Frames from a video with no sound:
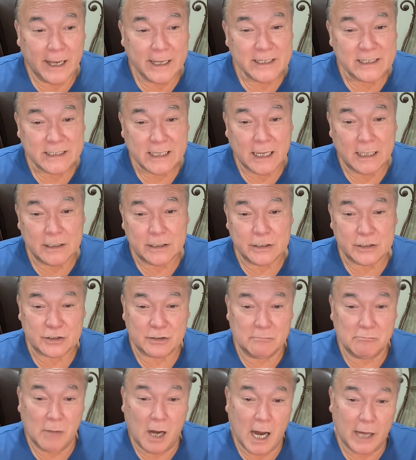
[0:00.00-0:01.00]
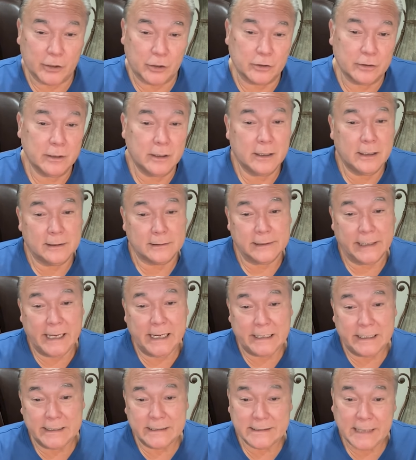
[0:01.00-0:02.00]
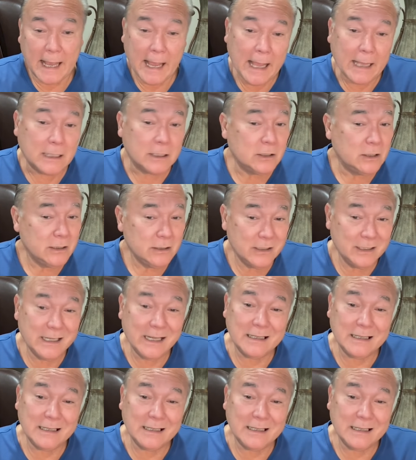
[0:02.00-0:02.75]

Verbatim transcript: I said to some modern ladies, hey,